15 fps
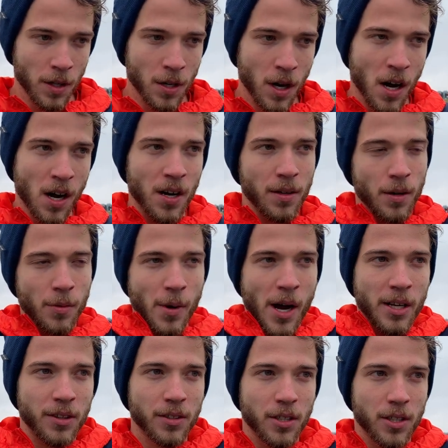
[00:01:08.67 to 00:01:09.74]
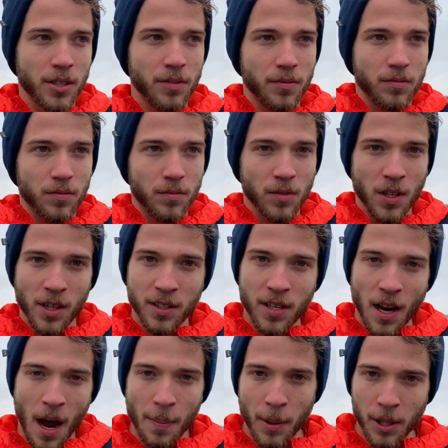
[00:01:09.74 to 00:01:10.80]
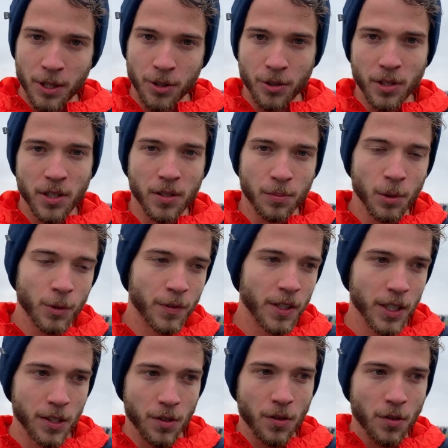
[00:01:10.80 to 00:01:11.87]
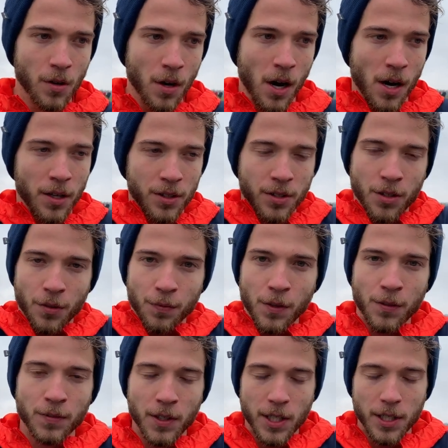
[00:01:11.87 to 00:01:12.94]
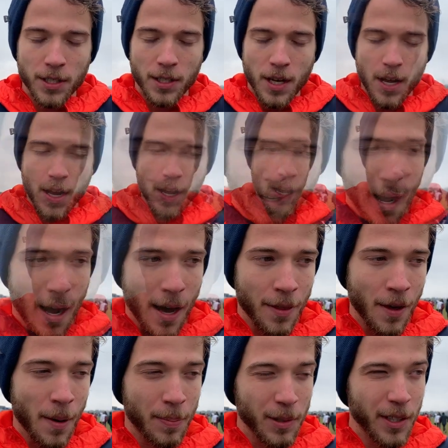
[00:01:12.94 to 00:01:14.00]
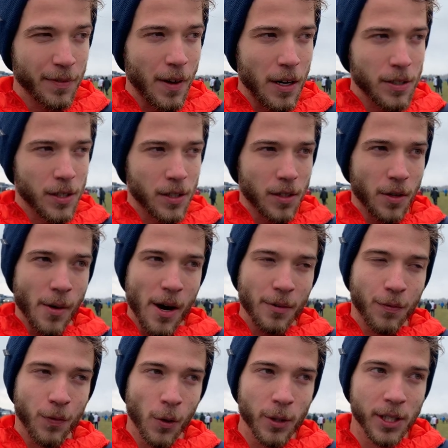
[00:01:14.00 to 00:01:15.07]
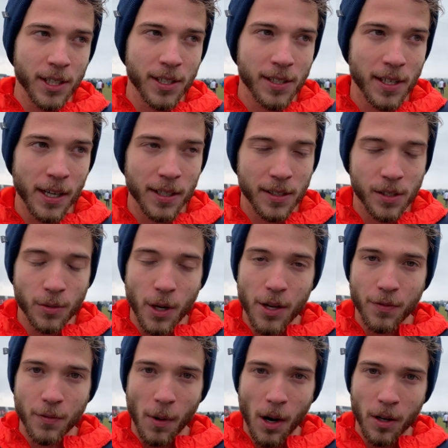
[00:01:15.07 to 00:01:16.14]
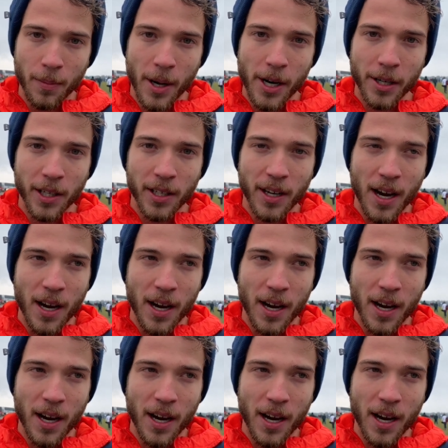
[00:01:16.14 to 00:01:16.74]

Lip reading: around the top hundreds, moving into the 50s. I believe I was around 14 seconds away from All-American.